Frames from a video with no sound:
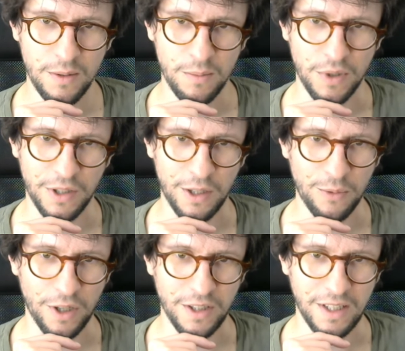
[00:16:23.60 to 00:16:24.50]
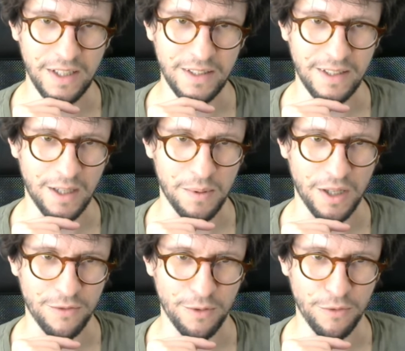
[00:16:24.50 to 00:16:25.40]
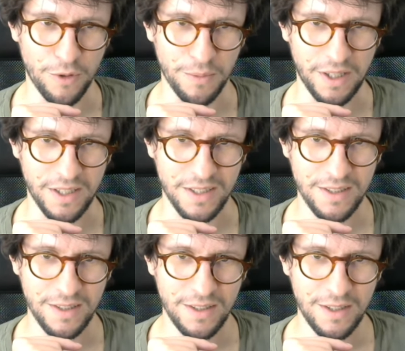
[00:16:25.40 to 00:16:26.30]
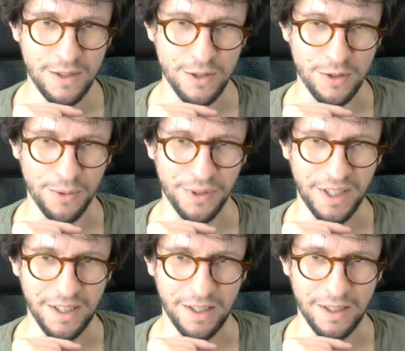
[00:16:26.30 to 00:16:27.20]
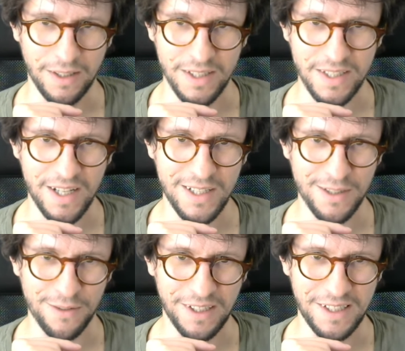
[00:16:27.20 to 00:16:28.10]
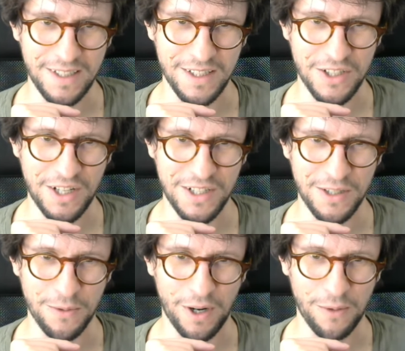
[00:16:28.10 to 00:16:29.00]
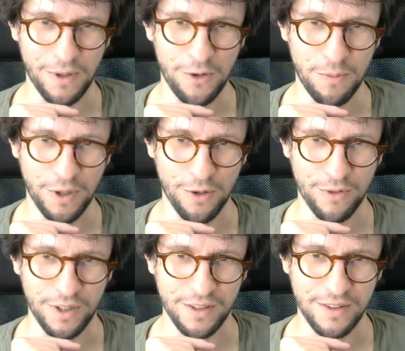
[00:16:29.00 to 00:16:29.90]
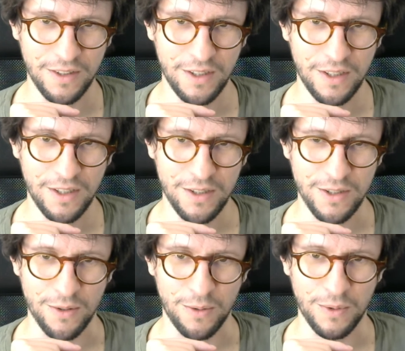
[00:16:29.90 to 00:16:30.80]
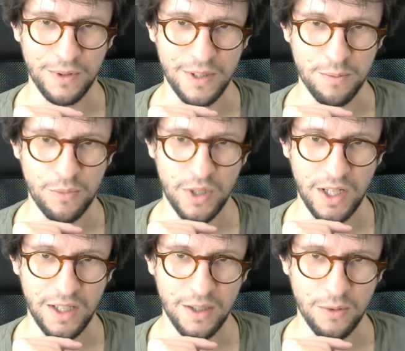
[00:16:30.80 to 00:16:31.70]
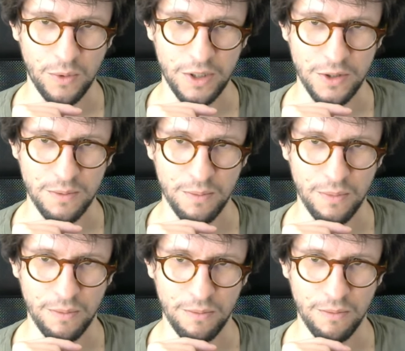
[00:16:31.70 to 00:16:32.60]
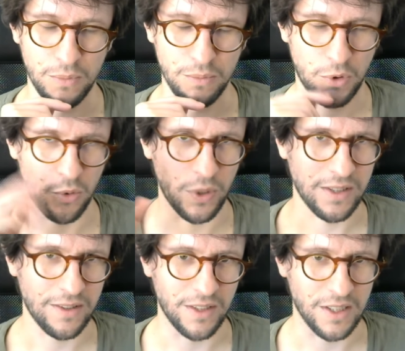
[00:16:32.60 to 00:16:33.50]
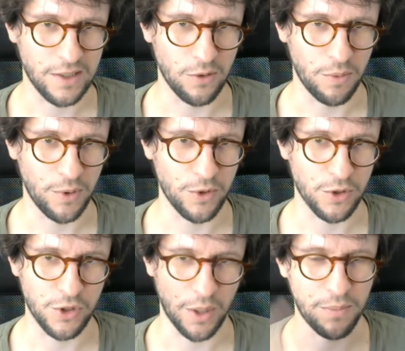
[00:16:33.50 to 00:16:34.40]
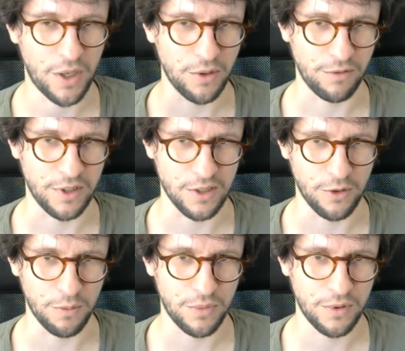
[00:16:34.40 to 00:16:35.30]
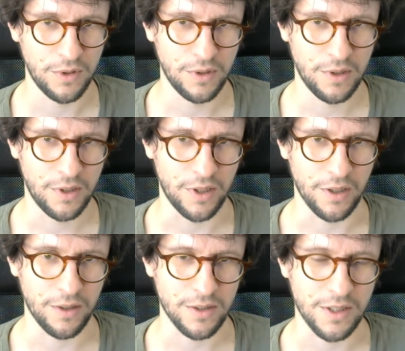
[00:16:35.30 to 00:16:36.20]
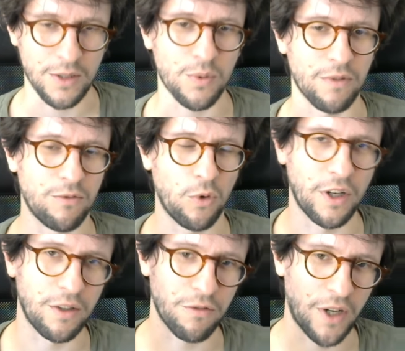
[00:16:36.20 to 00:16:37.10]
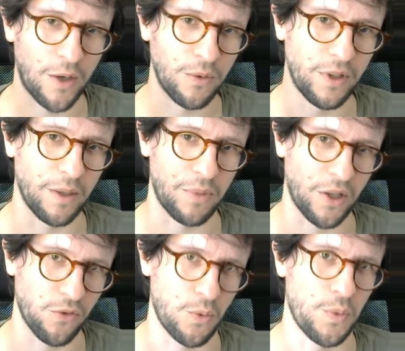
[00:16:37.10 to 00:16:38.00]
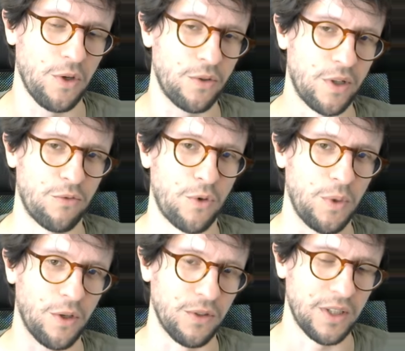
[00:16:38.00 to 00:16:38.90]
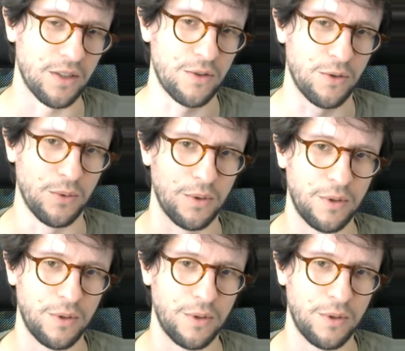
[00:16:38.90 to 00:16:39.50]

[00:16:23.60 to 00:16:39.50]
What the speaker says: but here we are deleting a platform from the list. So the size of the list is changing while we're looping over it. So this break will just quit this loop, it will just jump out of this loop. Since we've already found the platform we're looking for, we don't need to